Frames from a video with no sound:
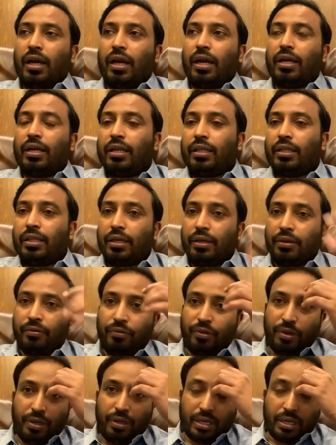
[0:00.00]
And
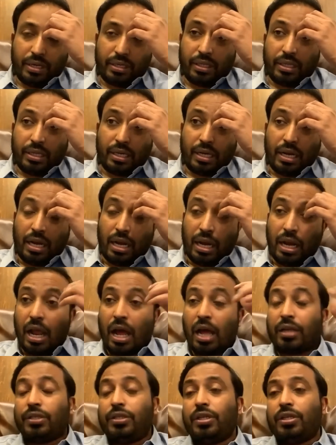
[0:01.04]
we are the
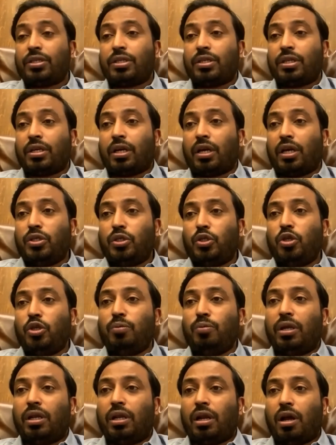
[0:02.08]
largest
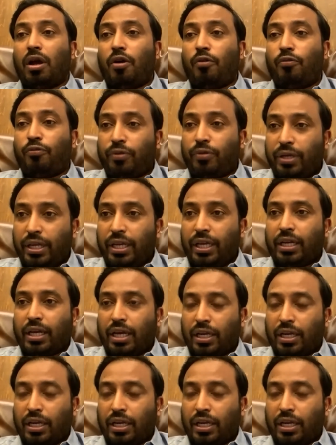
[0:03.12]
consumer of tea,